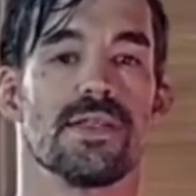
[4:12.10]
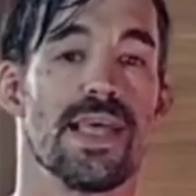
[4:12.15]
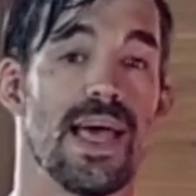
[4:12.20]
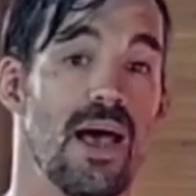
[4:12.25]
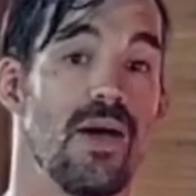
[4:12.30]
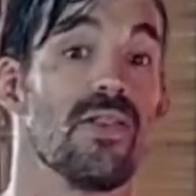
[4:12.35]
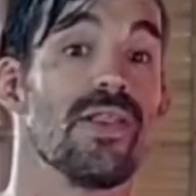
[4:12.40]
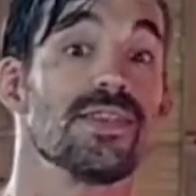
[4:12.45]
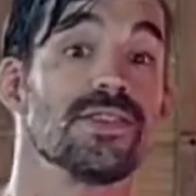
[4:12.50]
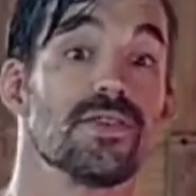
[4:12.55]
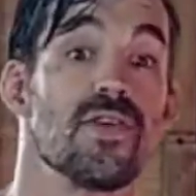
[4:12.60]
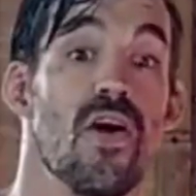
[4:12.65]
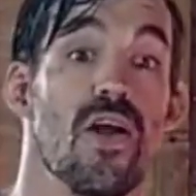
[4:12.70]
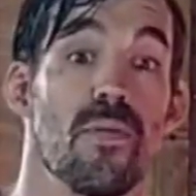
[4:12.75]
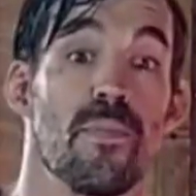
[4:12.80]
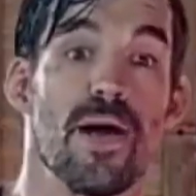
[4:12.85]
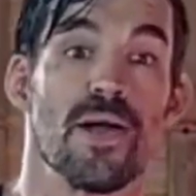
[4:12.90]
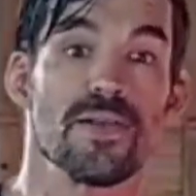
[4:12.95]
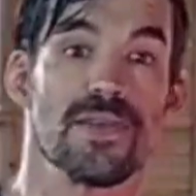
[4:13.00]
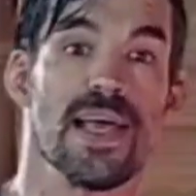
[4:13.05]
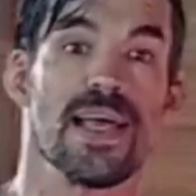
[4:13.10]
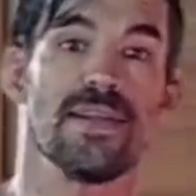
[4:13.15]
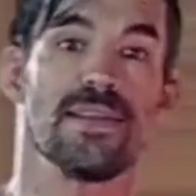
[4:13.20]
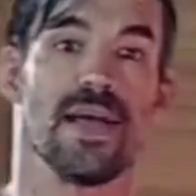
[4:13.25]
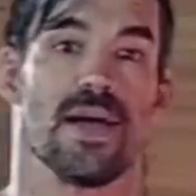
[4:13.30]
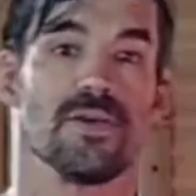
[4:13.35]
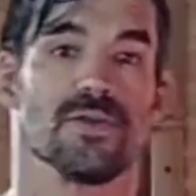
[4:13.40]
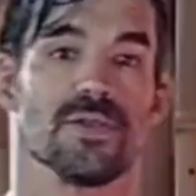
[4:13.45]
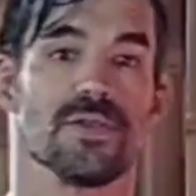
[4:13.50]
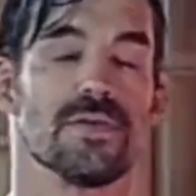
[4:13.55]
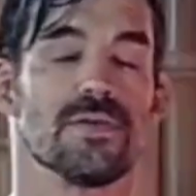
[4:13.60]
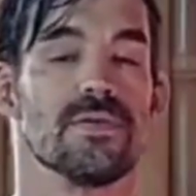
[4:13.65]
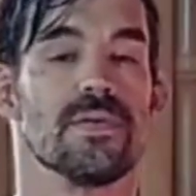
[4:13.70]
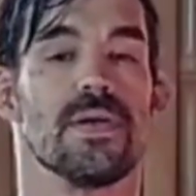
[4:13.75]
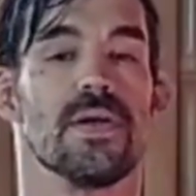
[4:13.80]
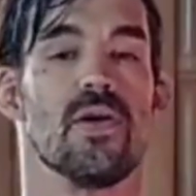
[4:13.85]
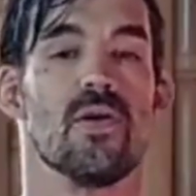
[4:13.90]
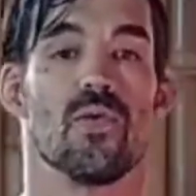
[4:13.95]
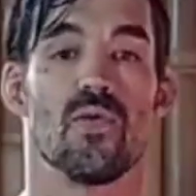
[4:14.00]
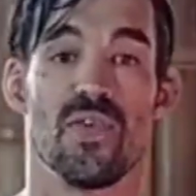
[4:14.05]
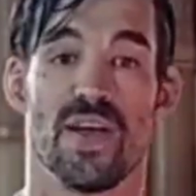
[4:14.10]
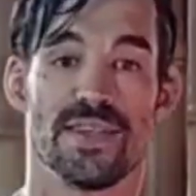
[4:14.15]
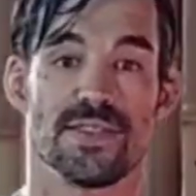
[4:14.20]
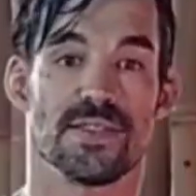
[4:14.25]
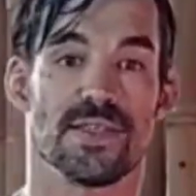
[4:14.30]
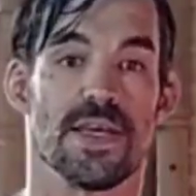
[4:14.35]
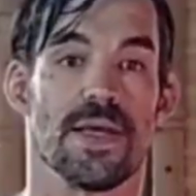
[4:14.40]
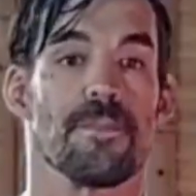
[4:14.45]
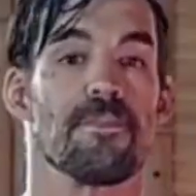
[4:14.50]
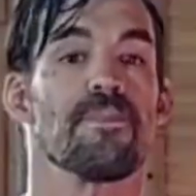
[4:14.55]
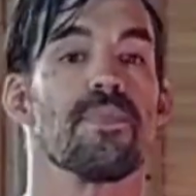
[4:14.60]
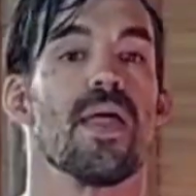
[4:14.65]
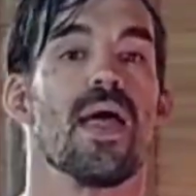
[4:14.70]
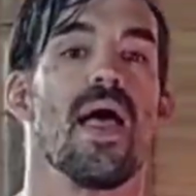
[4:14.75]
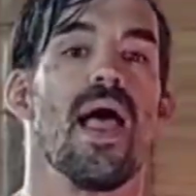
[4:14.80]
Now, let's talk about takedowns. Wrestling.